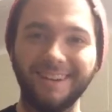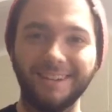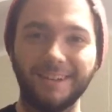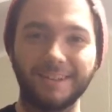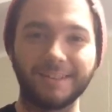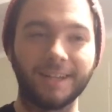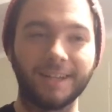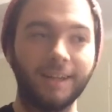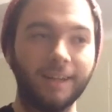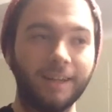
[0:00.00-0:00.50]
He
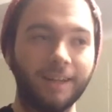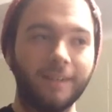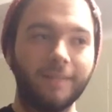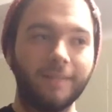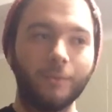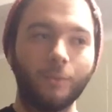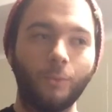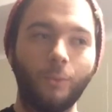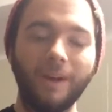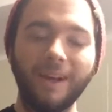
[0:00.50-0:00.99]
goes,
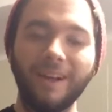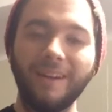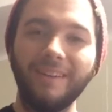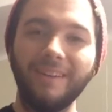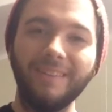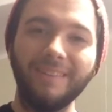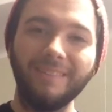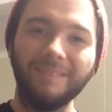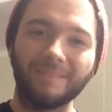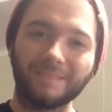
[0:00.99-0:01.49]

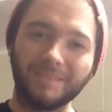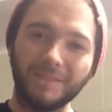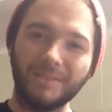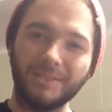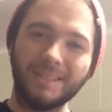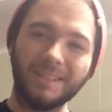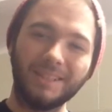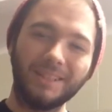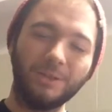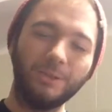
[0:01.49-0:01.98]
well, you
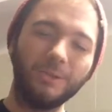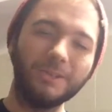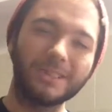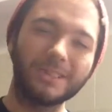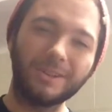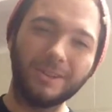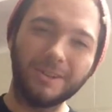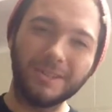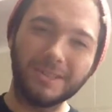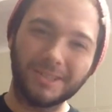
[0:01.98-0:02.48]
see, the gold
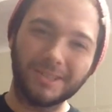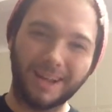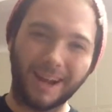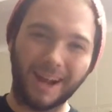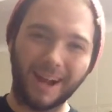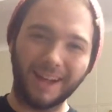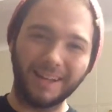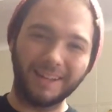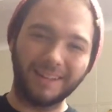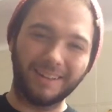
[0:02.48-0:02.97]
stars are
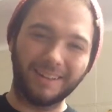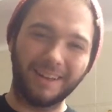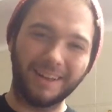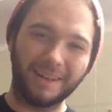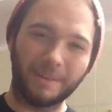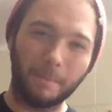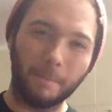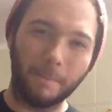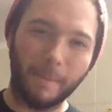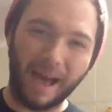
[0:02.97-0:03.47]
kind of
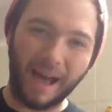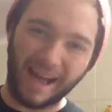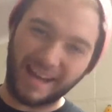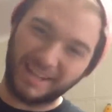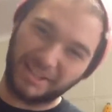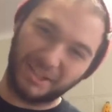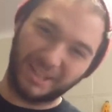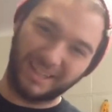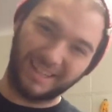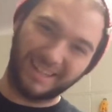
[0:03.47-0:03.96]
like
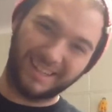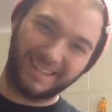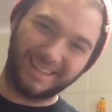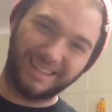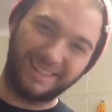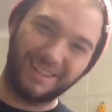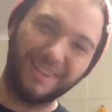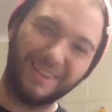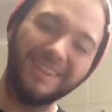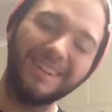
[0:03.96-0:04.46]
magic.
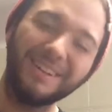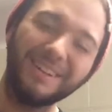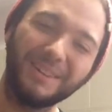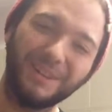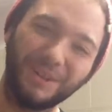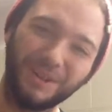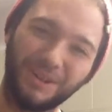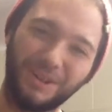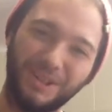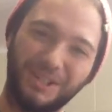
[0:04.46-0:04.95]
They're an
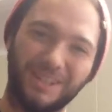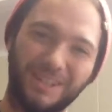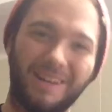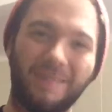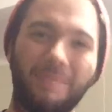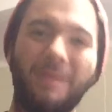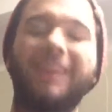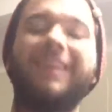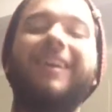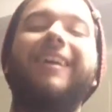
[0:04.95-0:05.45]
illusion.
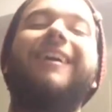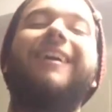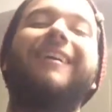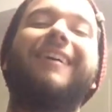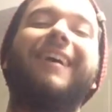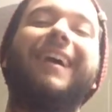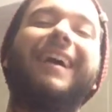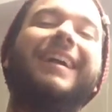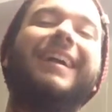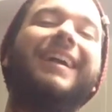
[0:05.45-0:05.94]
I'm like,
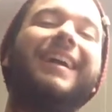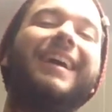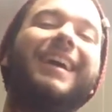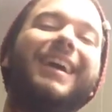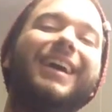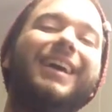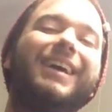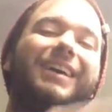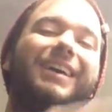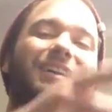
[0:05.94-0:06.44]
alright,
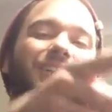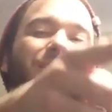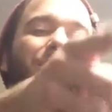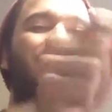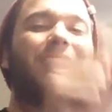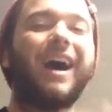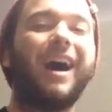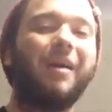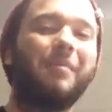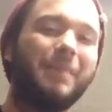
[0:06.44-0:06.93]
you
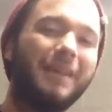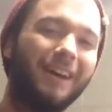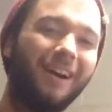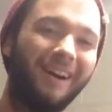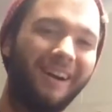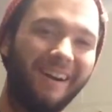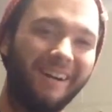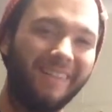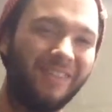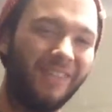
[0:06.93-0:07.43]
got me
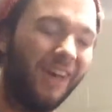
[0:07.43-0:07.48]
on